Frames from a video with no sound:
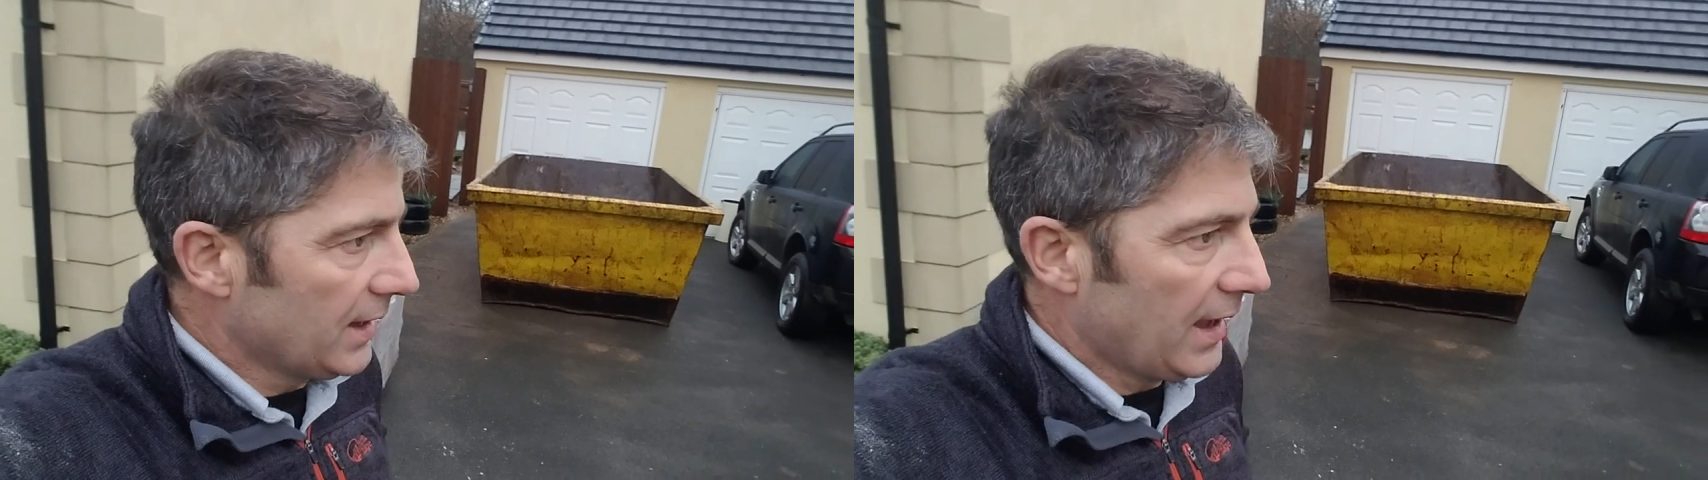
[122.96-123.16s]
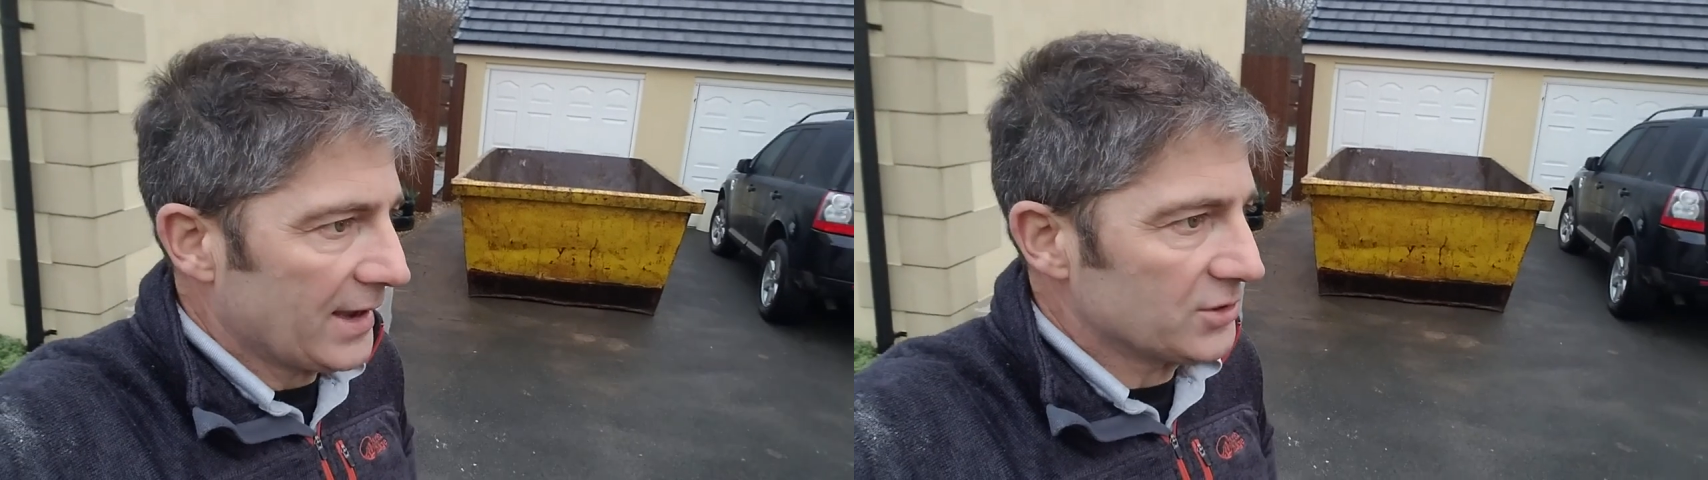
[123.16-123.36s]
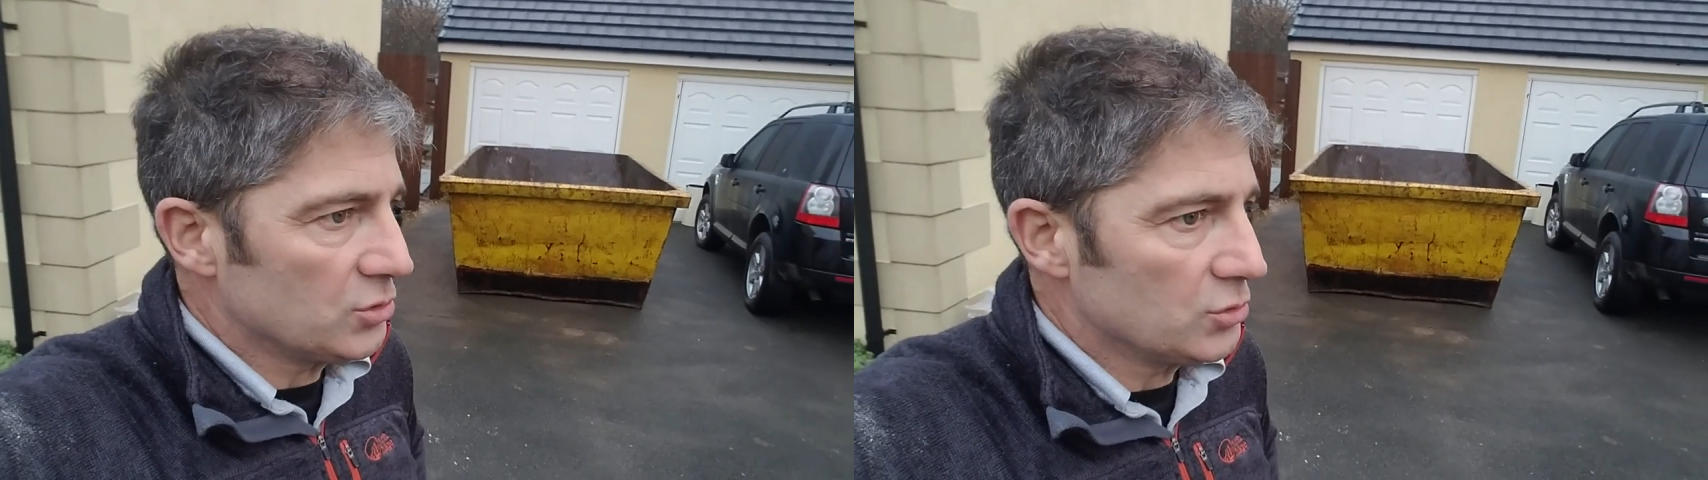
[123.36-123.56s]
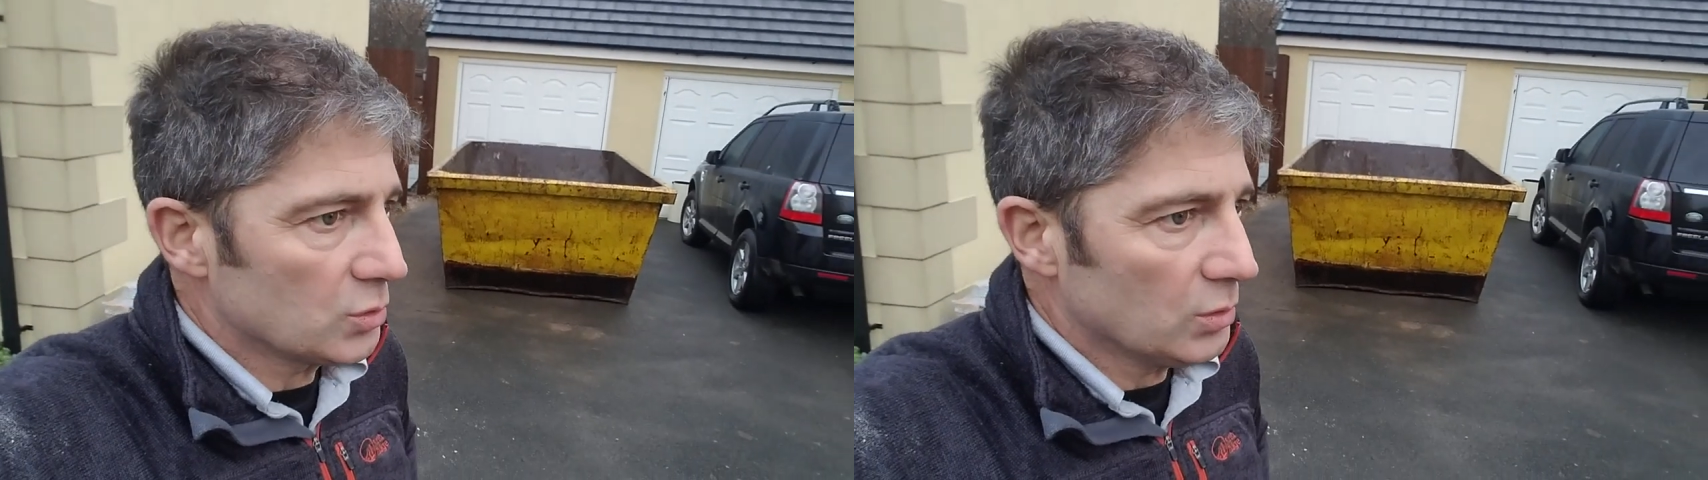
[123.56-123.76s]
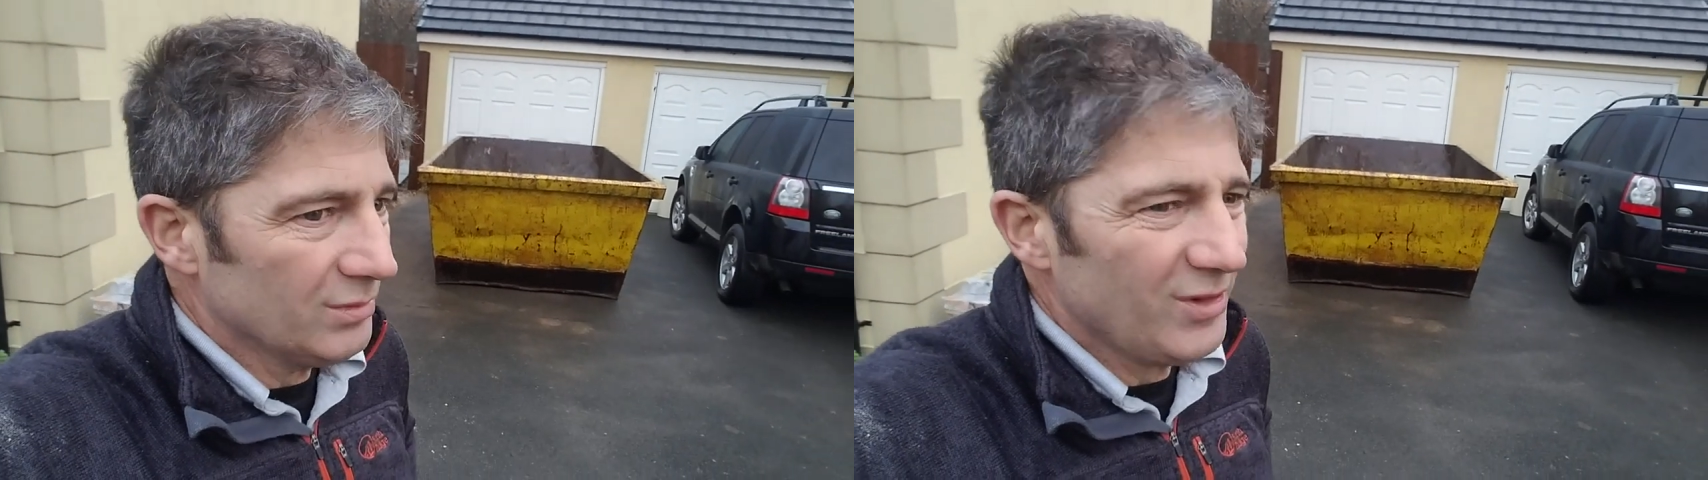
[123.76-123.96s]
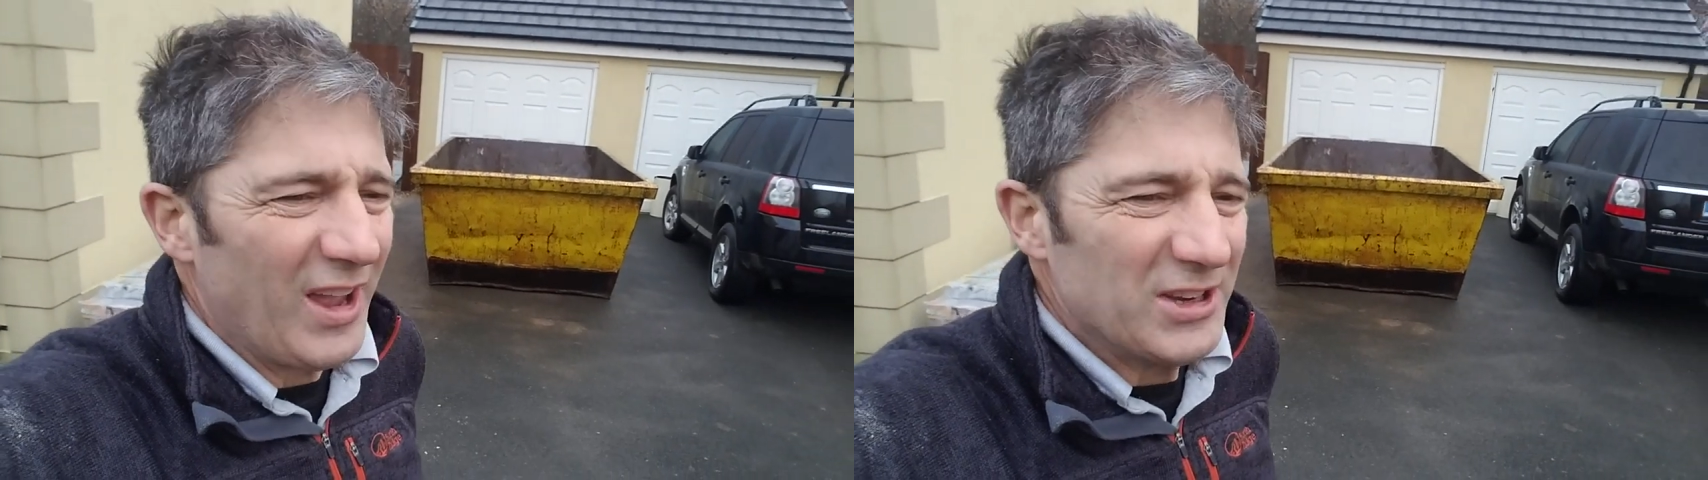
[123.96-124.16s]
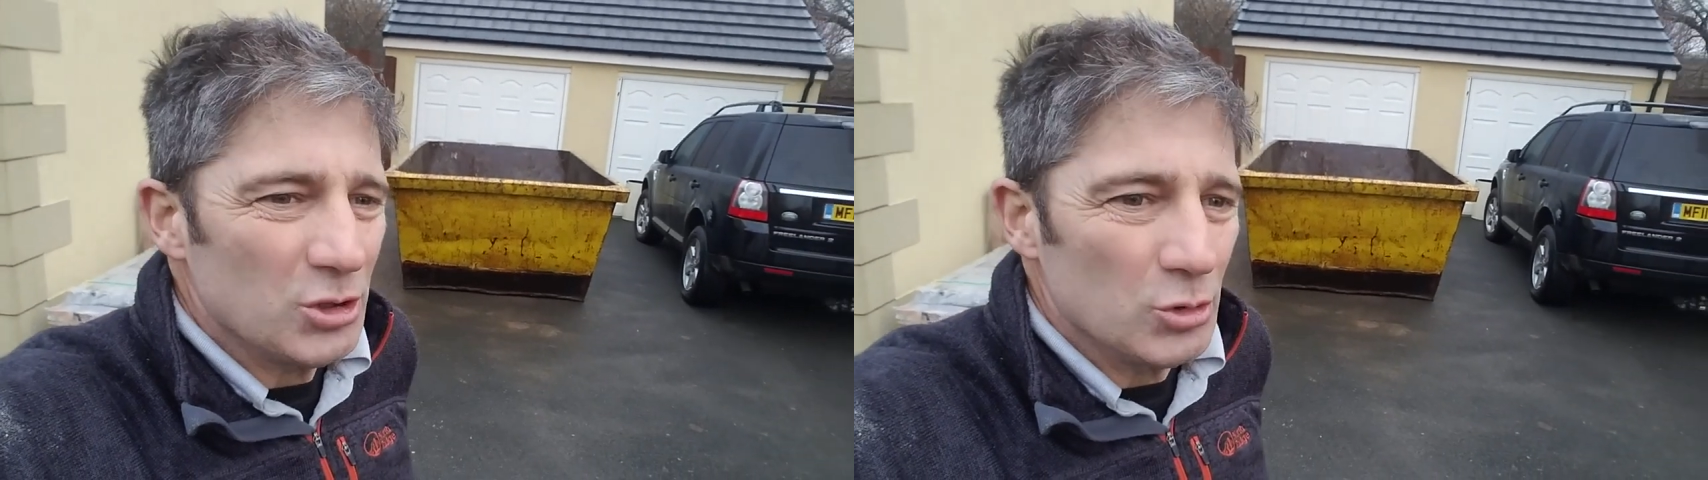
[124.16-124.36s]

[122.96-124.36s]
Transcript: as usual, not as